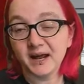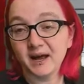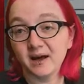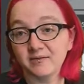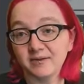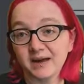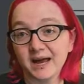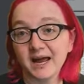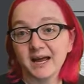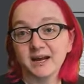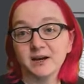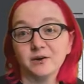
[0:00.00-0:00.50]

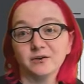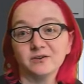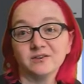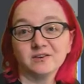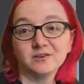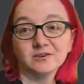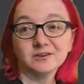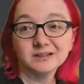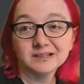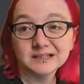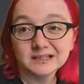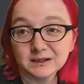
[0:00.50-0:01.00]
have anodes that
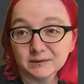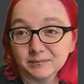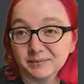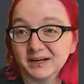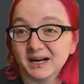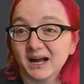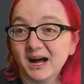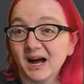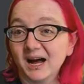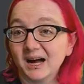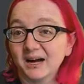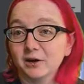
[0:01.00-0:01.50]
are a little bit
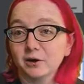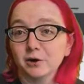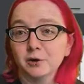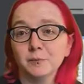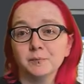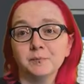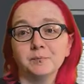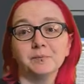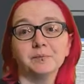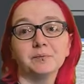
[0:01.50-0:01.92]
higher.